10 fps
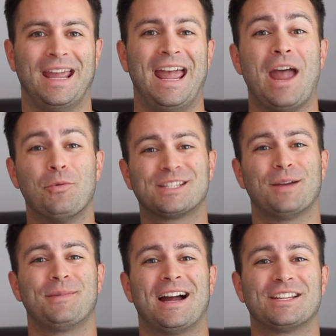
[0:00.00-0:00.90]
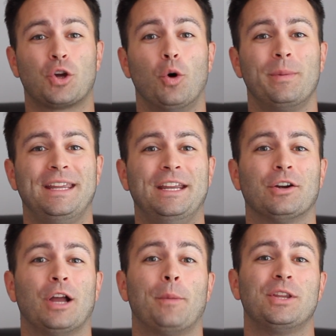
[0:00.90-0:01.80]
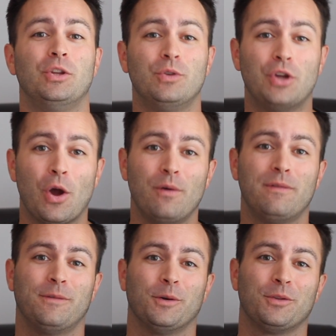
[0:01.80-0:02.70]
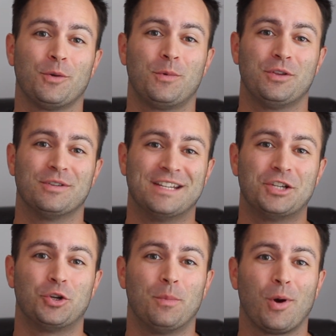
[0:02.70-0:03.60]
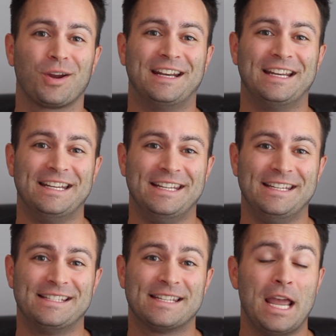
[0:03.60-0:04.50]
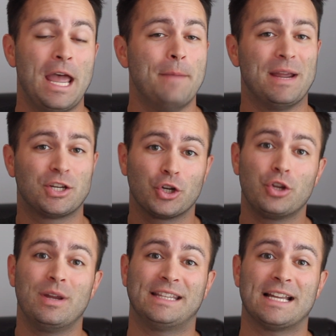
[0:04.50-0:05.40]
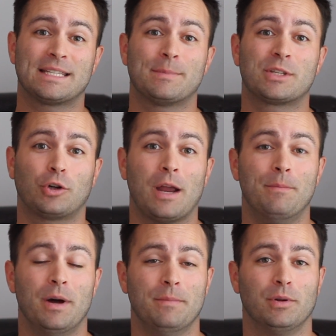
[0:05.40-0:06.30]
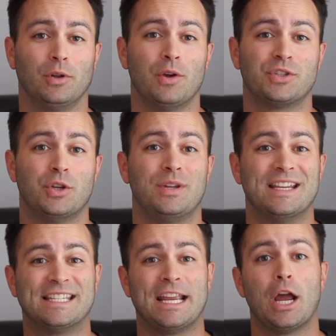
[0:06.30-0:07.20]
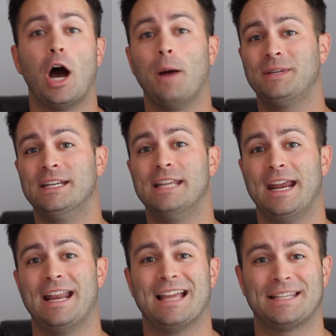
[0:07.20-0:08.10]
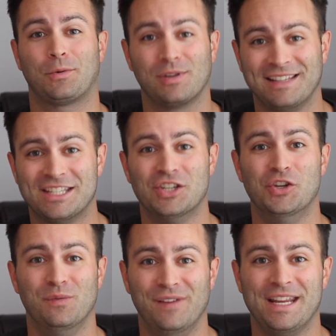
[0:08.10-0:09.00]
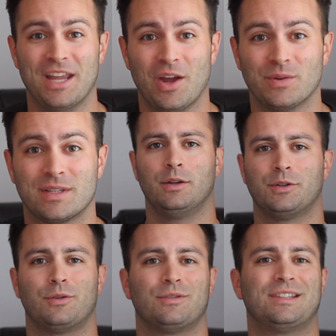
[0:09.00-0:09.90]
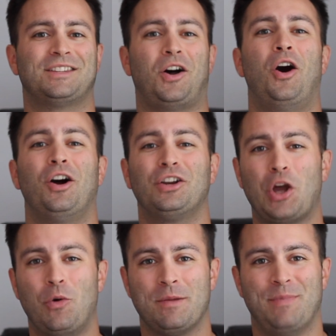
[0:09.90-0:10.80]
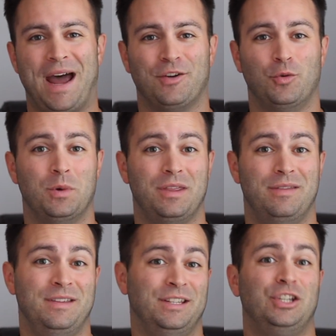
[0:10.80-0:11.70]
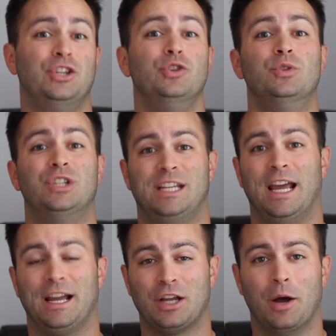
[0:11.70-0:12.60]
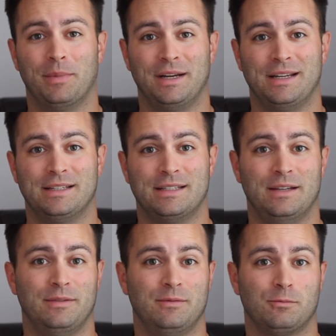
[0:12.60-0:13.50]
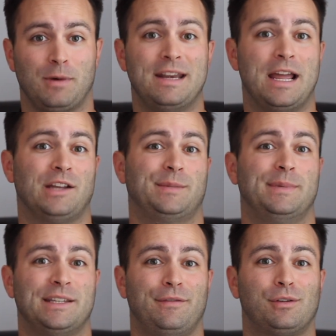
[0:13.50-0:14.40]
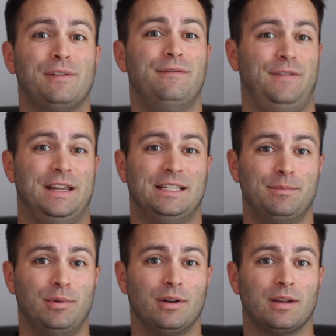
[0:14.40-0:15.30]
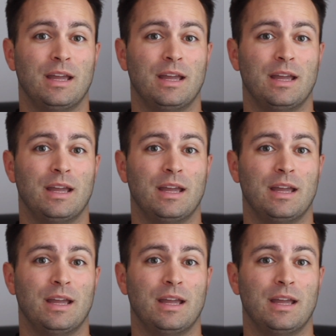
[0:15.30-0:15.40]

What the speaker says: Hey, what's up guys? Colby here, helping you go further with your digital marketing needs. Make sure you hit that subscribe button below so you can stay up to date as I release new videos. So there's this ongoing battle with these huge tech companies, and right now specifically Facebook